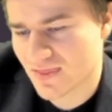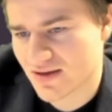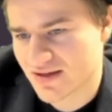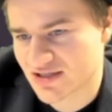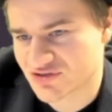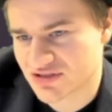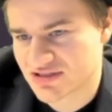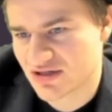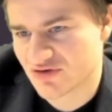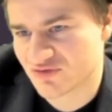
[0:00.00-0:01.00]
Yeah, so
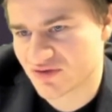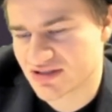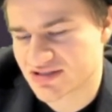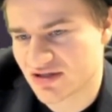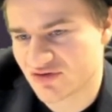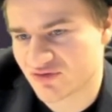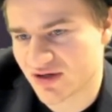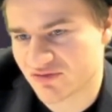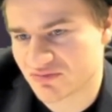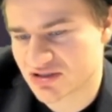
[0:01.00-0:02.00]
he's not
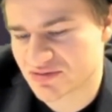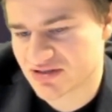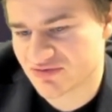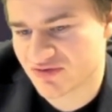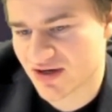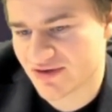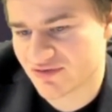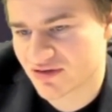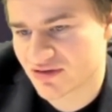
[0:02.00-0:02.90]
afraid of bishop c5.